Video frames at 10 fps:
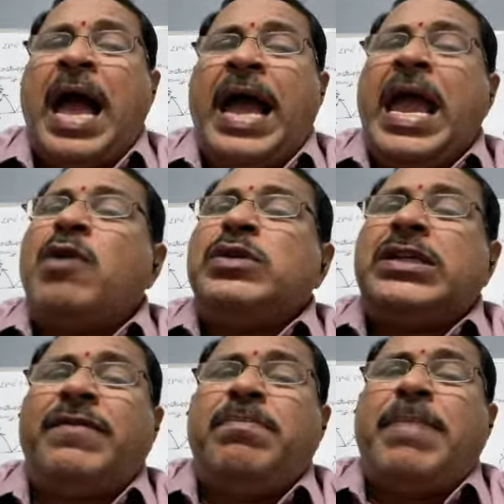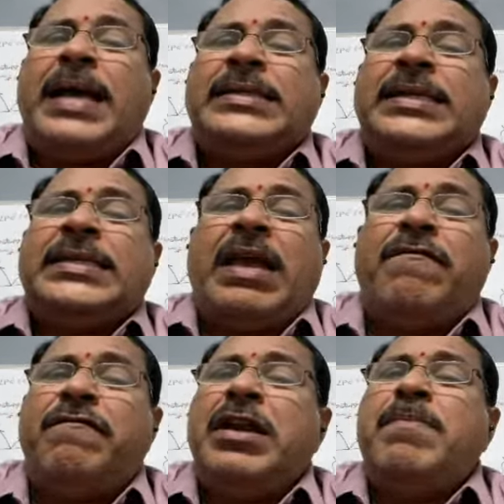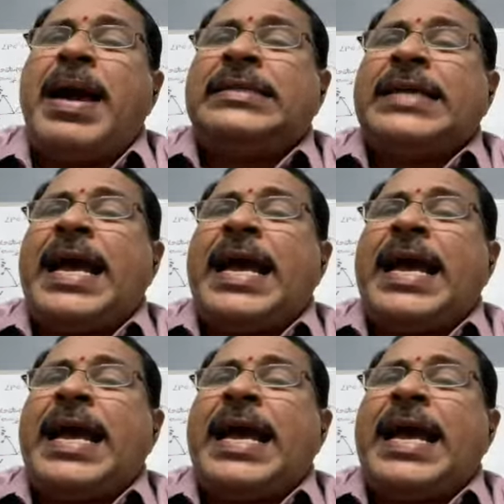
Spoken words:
I have 7 batches. Every batch